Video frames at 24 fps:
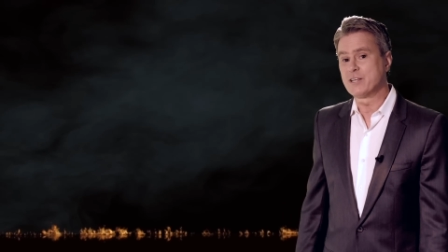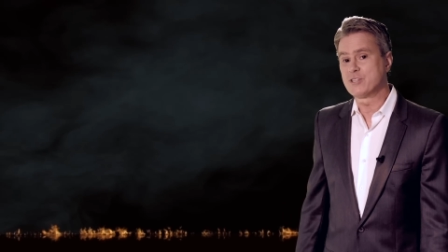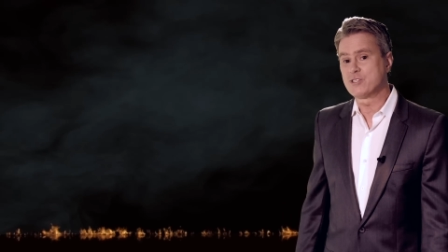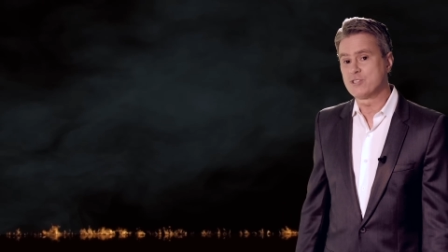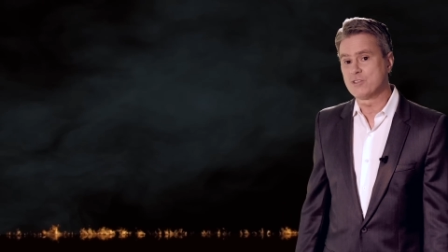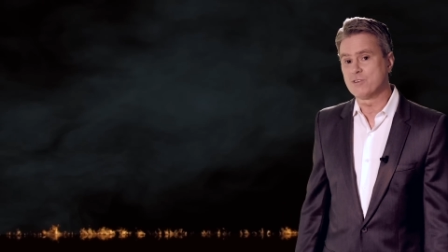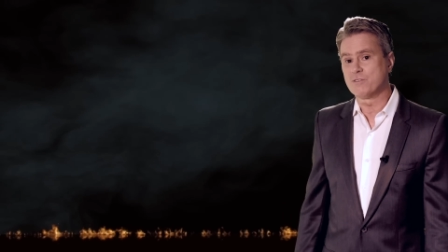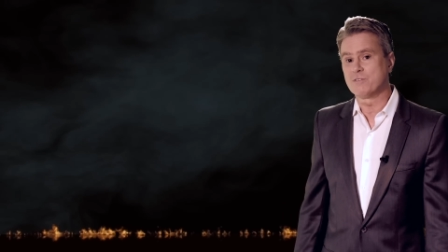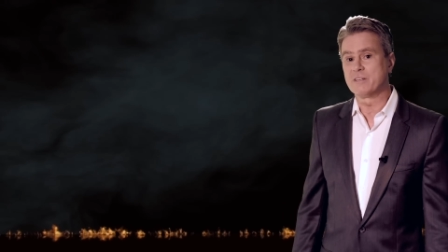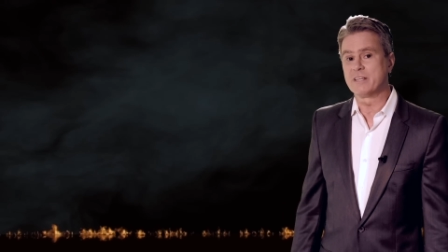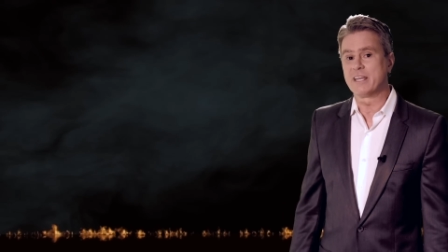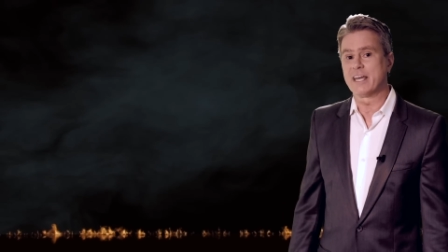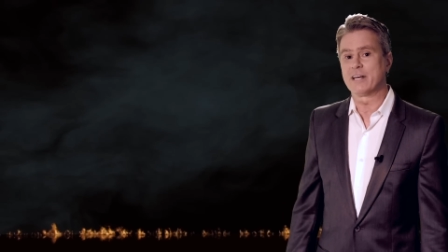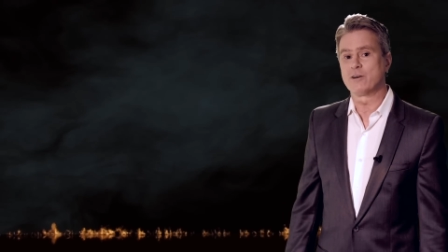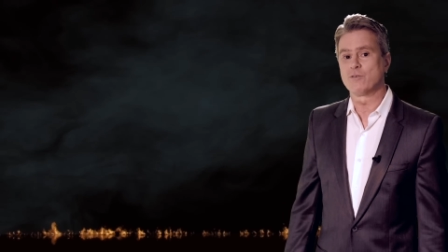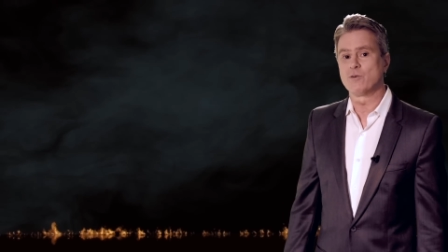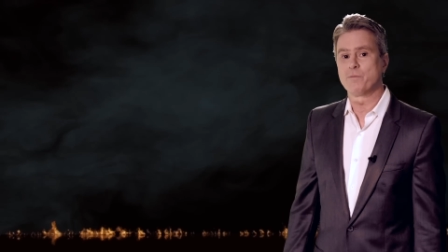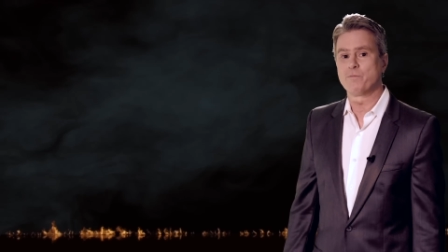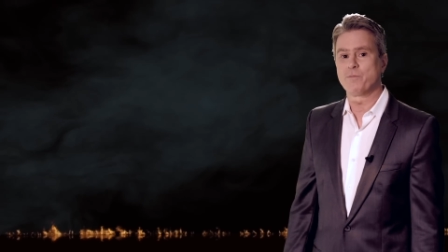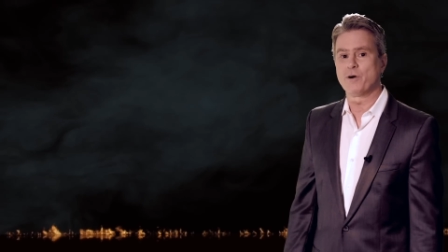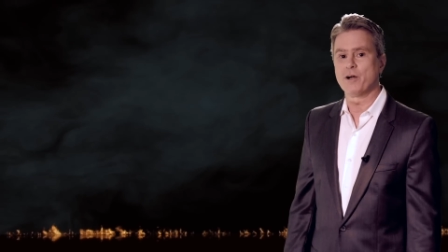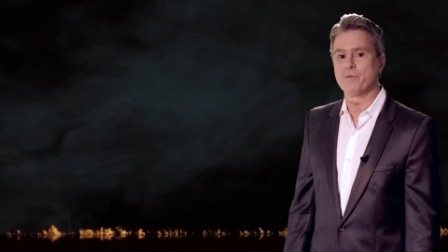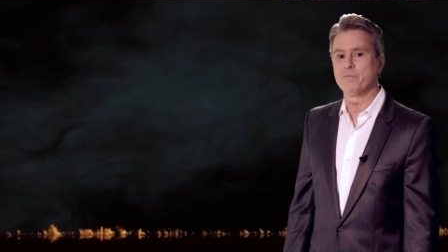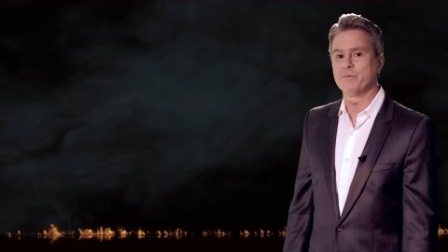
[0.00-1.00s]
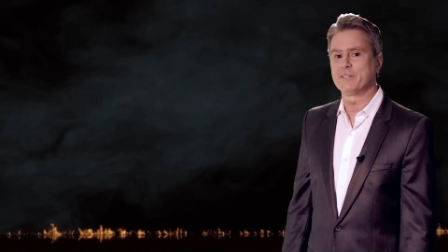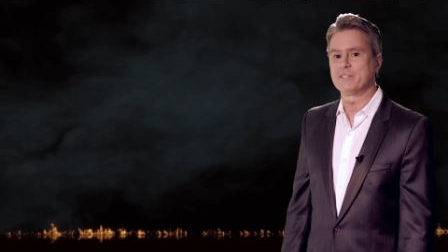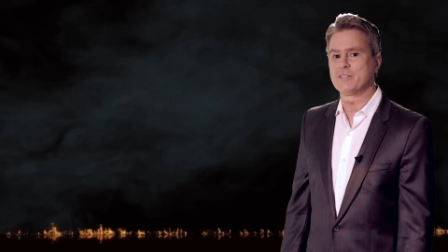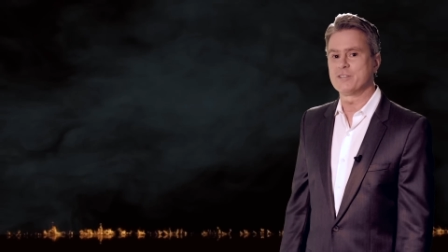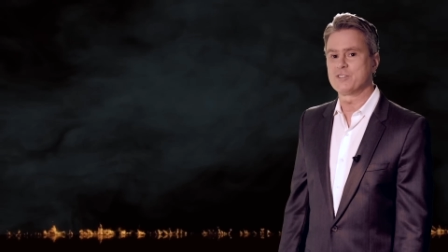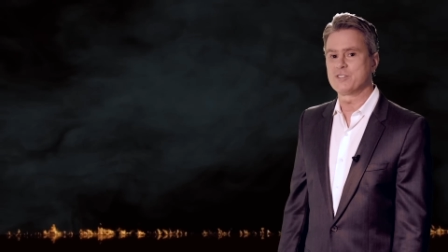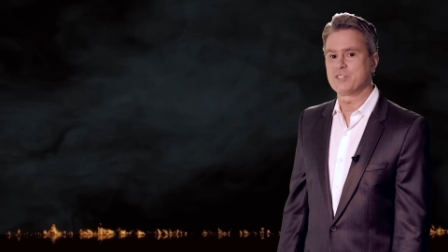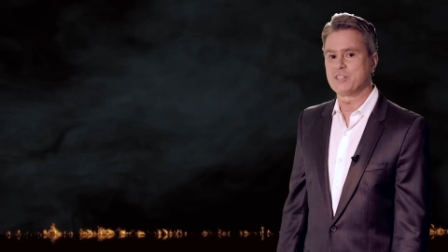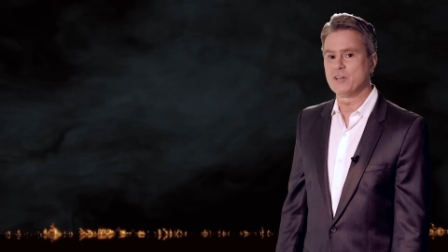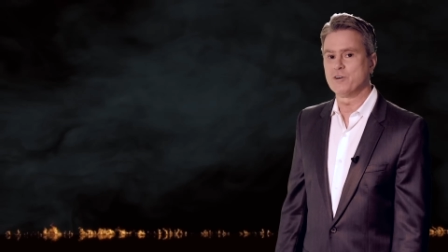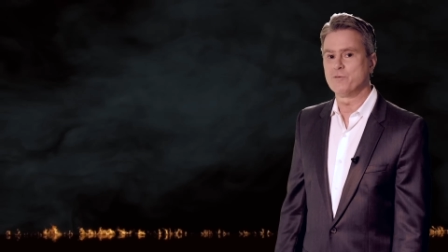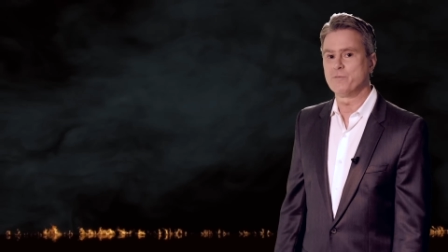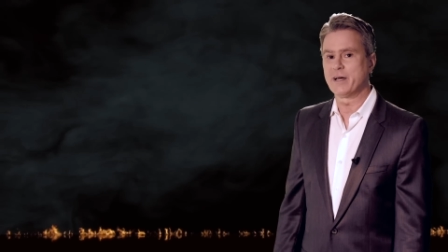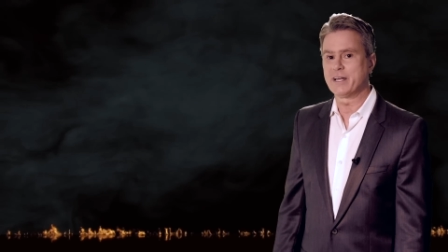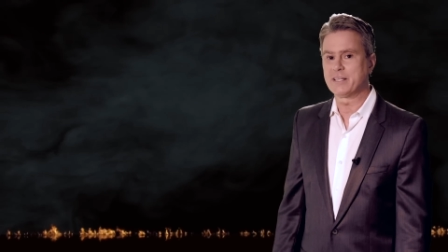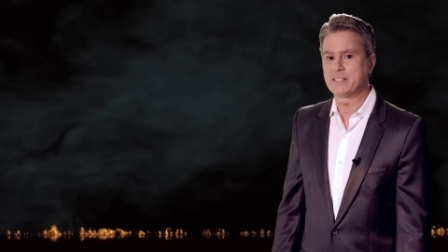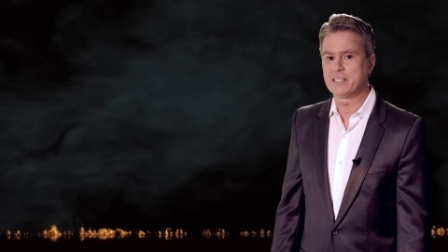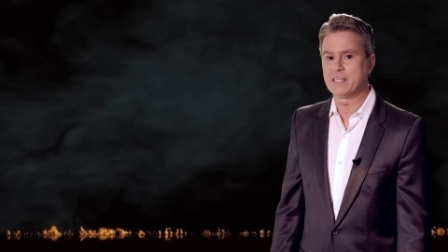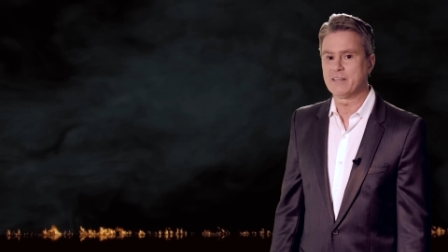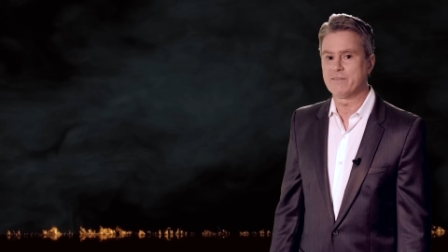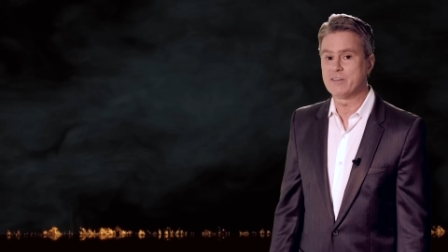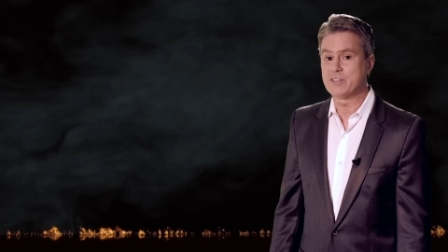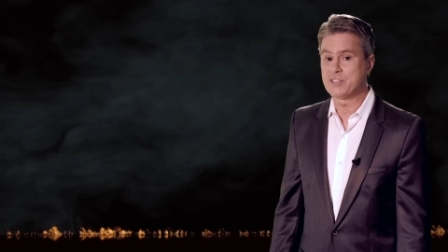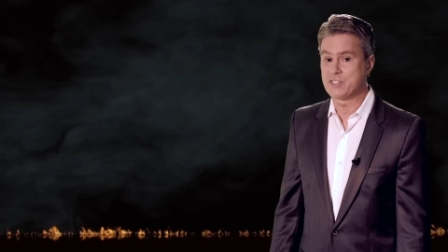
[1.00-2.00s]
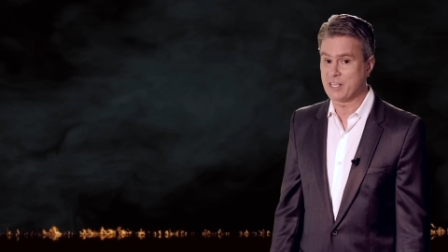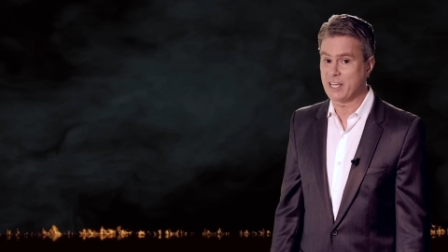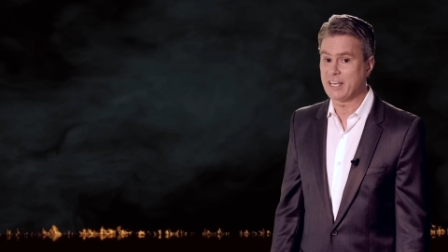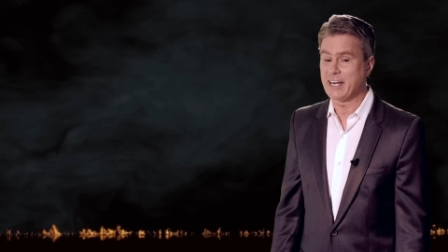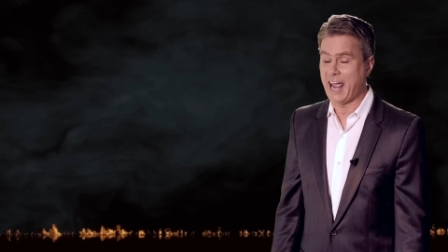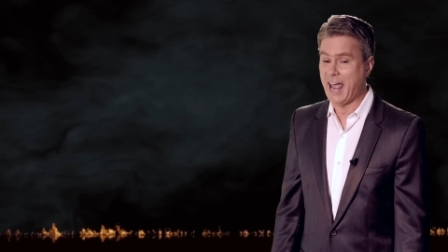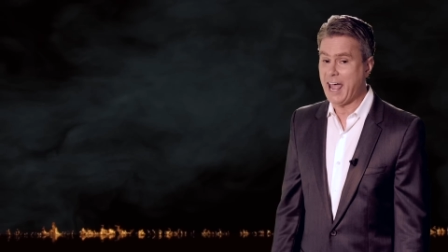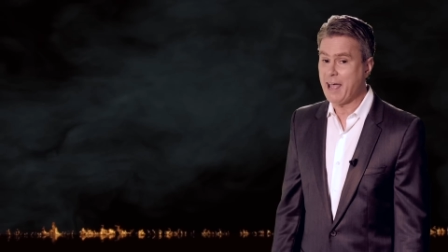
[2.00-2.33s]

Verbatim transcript: student ghetto apartment to steal my TV set.